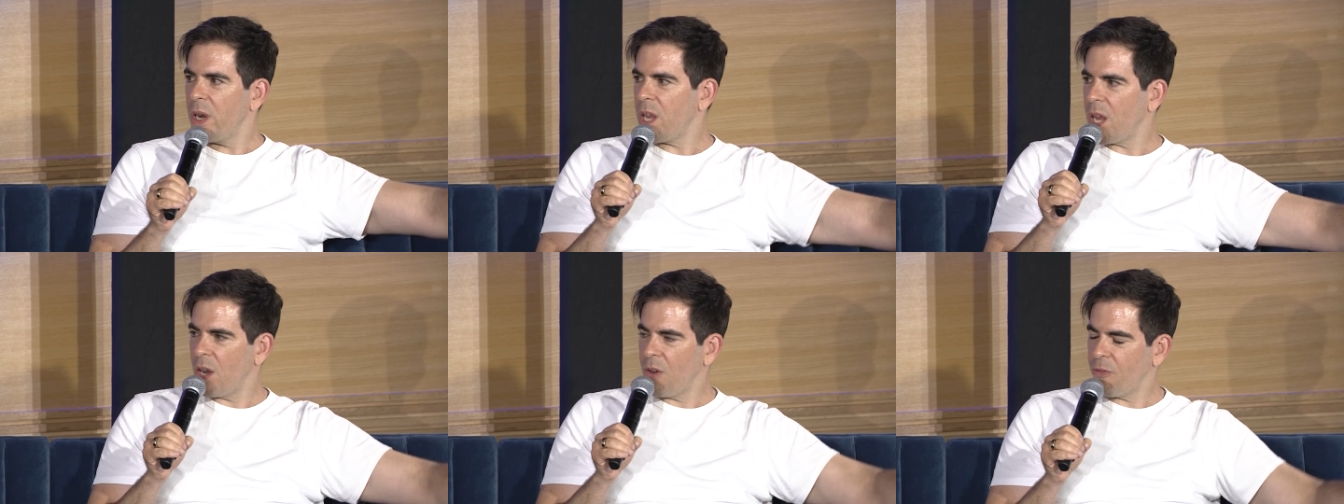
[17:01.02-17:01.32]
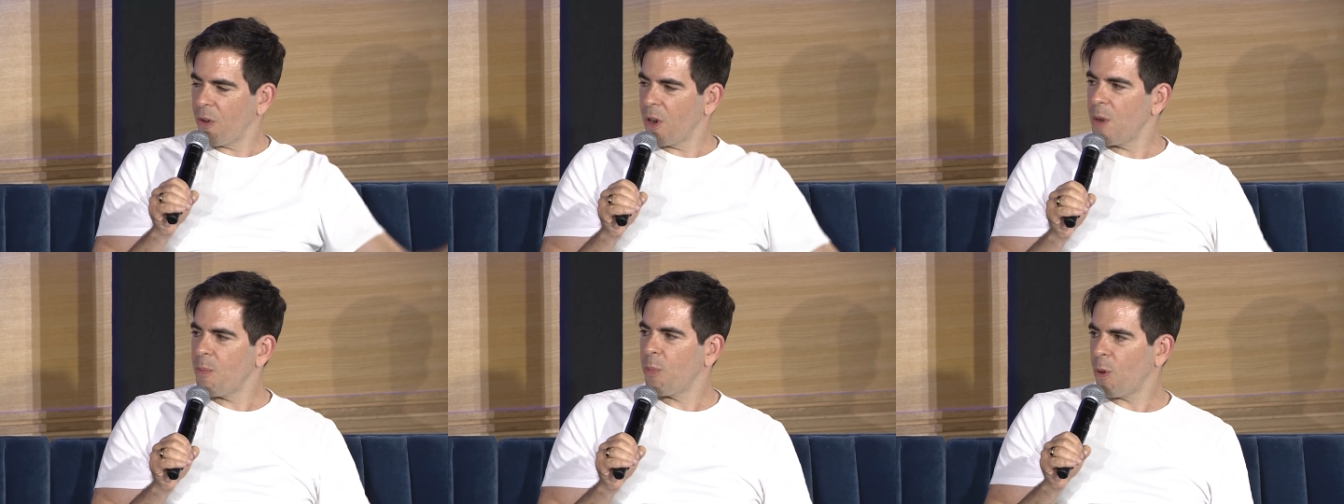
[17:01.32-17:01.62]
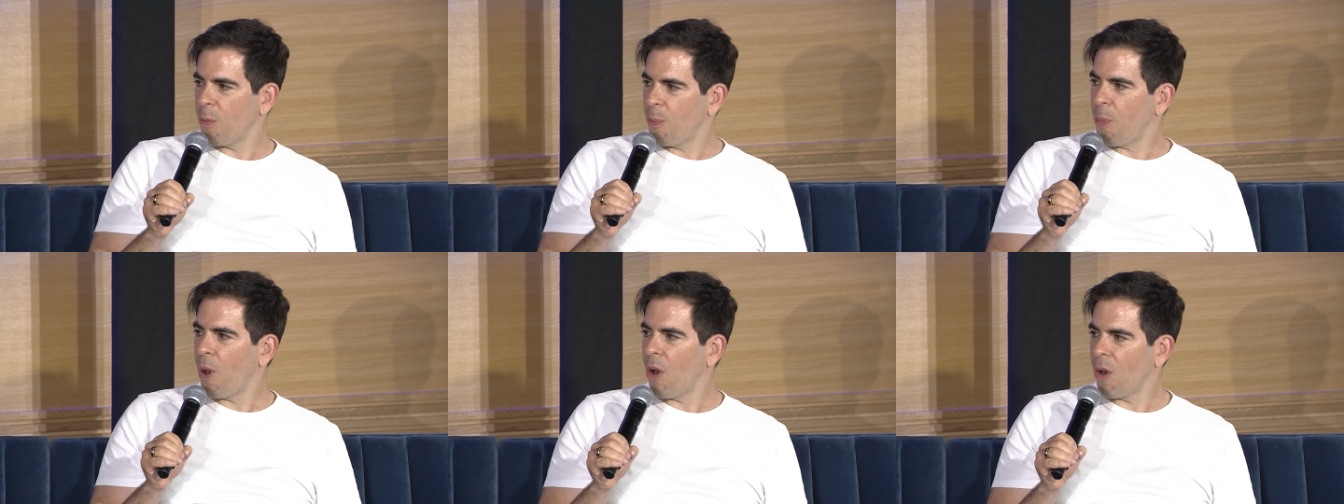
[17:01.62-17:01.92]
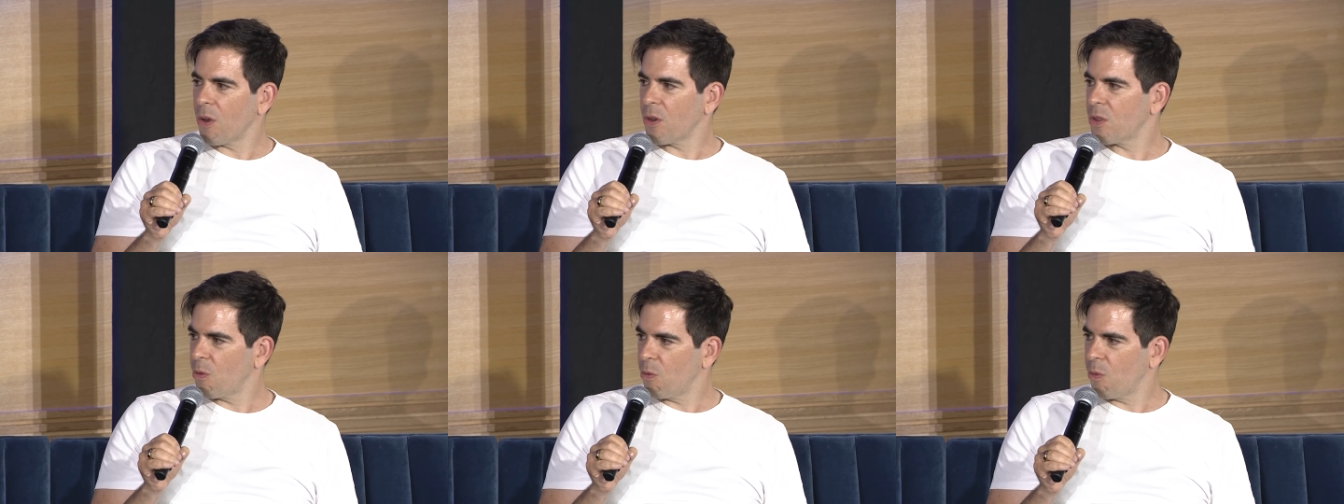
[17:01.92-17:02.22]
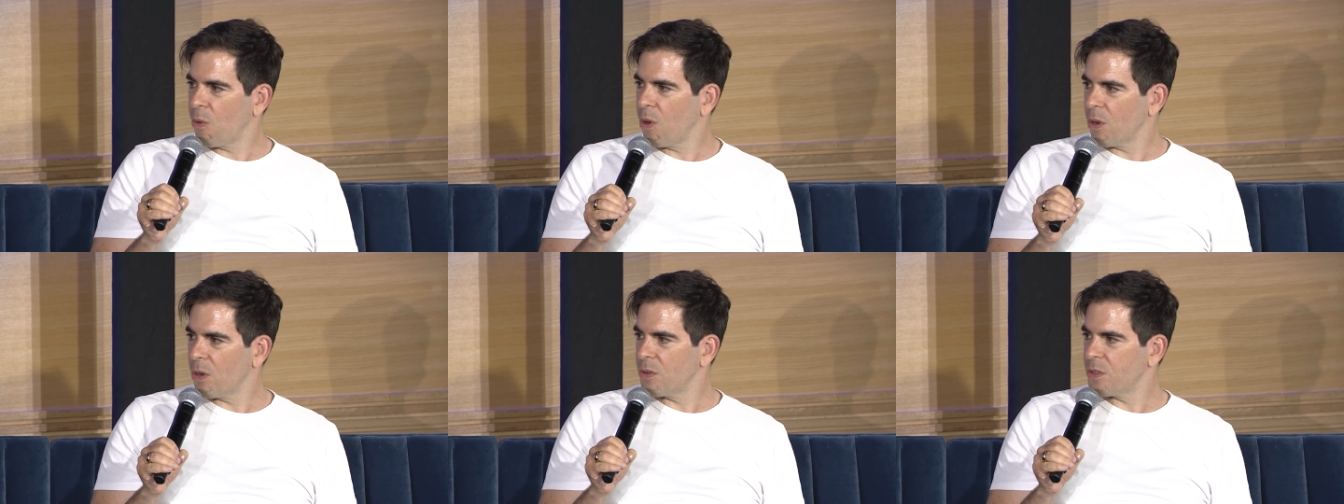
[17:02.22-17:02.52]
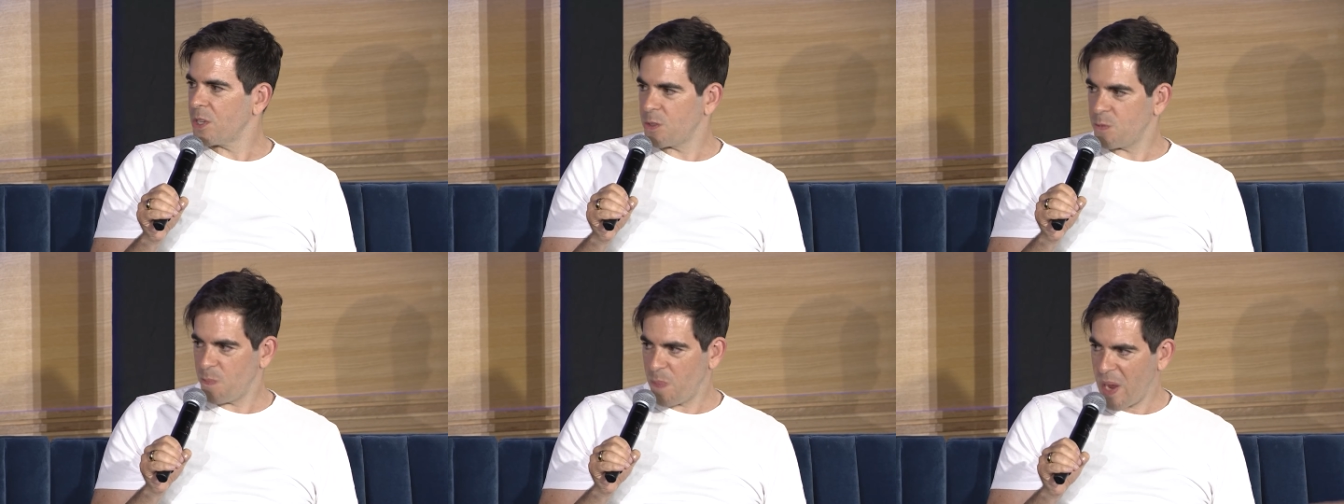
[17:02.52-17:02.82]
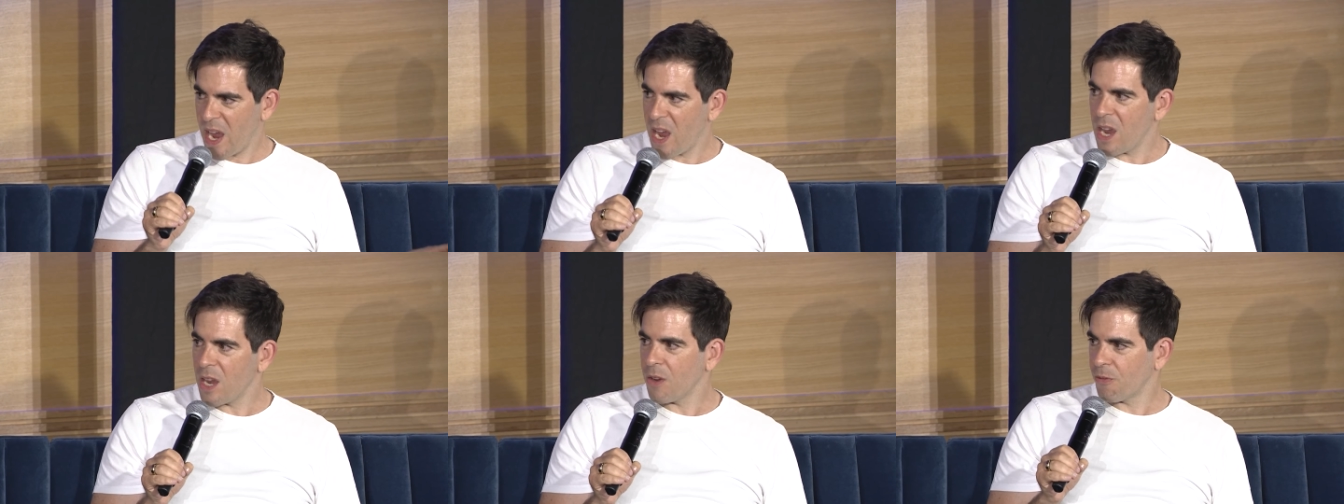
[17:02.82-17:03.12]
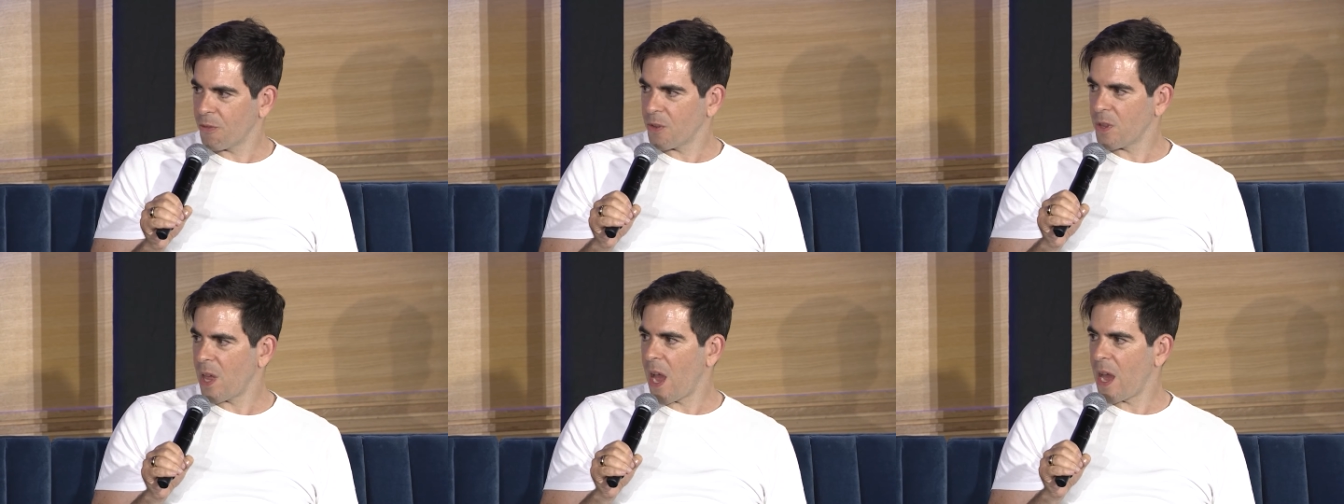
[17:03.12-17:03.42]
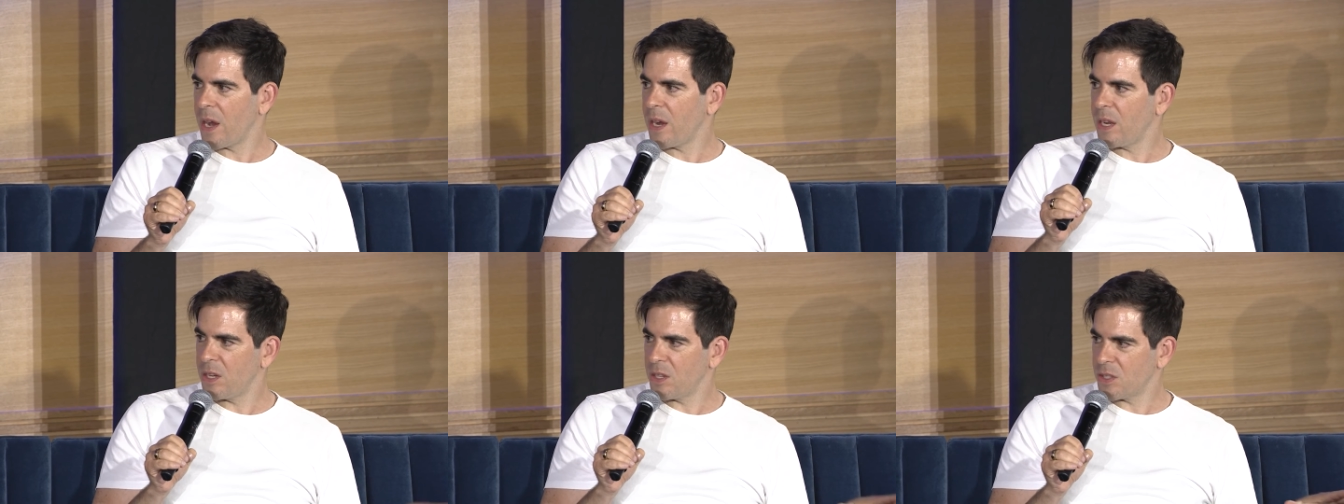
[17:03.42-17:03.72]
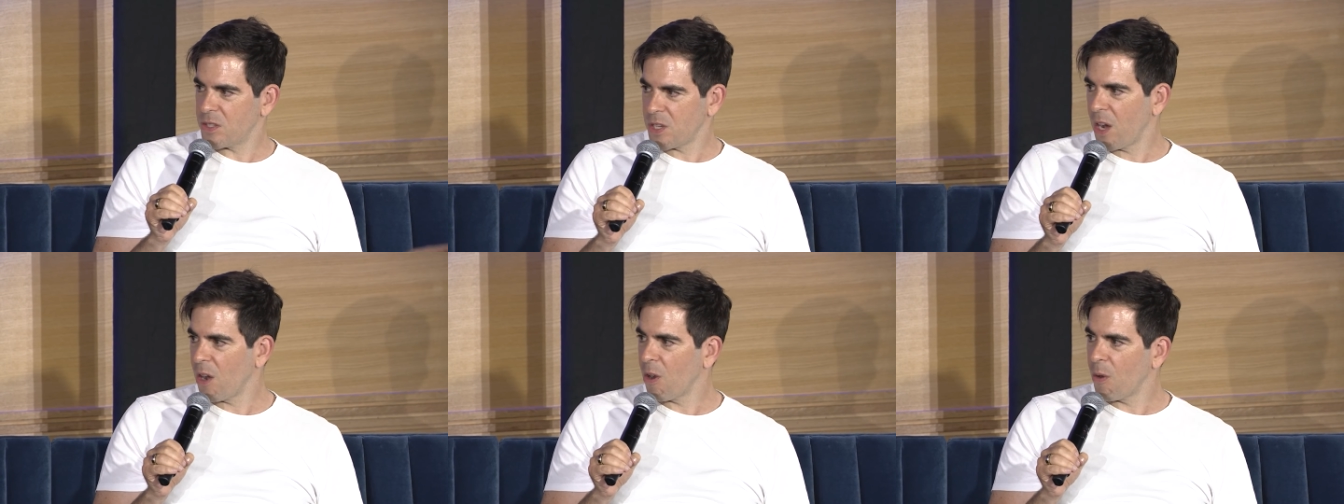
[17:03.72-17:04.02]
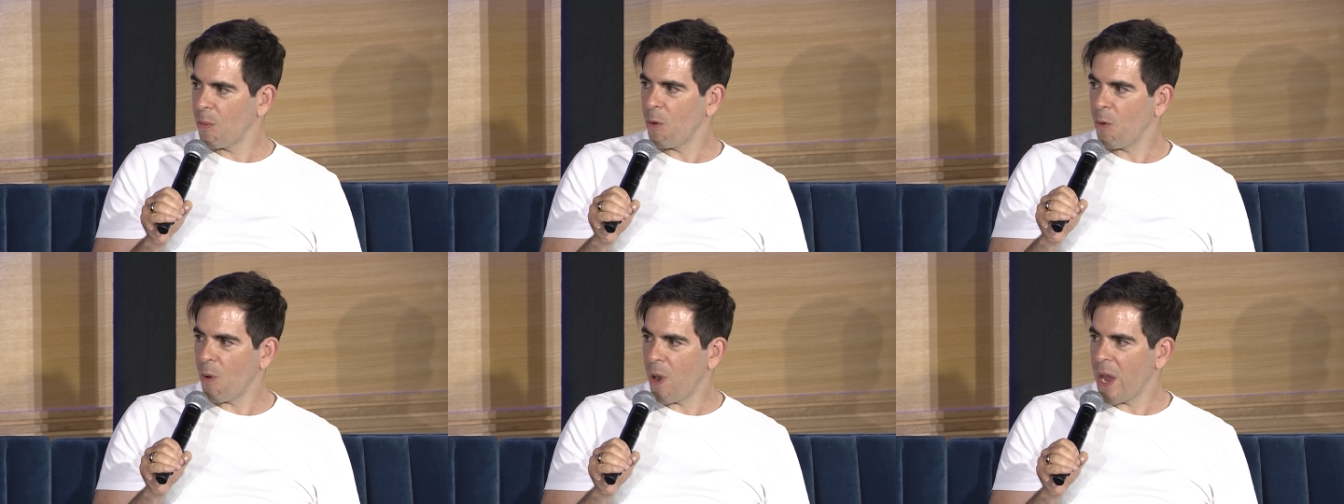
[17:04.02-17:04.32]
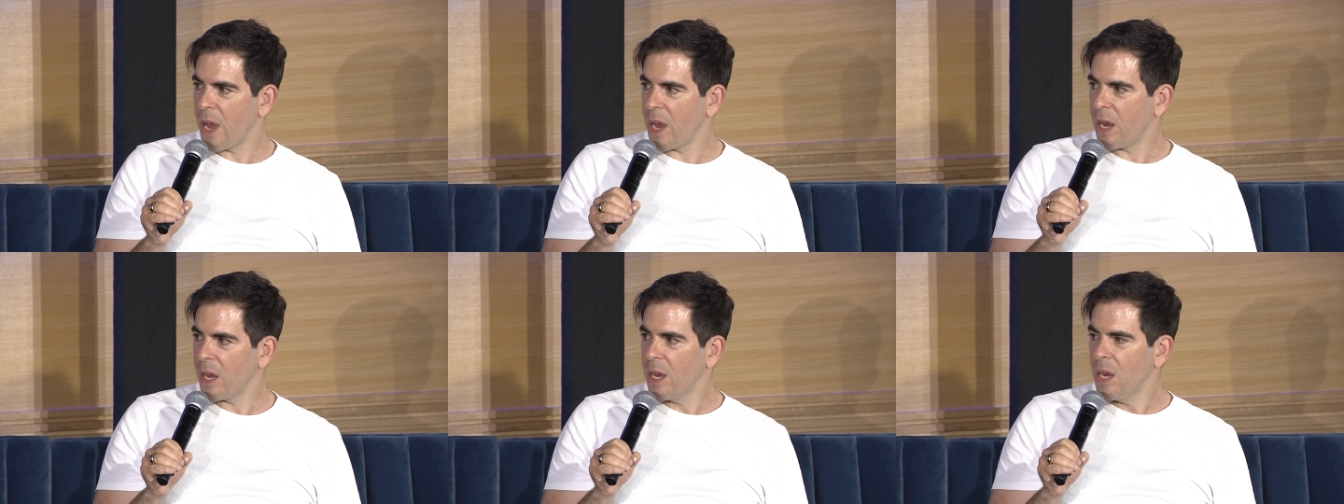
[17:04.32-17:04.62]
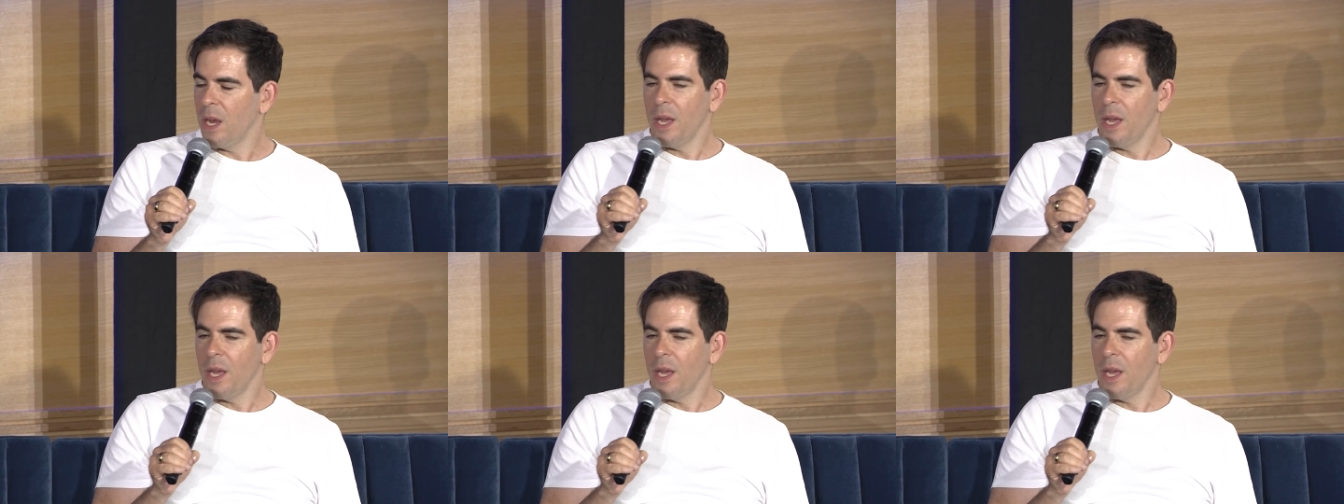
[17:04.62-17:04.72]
in a very poor part of the world is paying for that in a terrible way.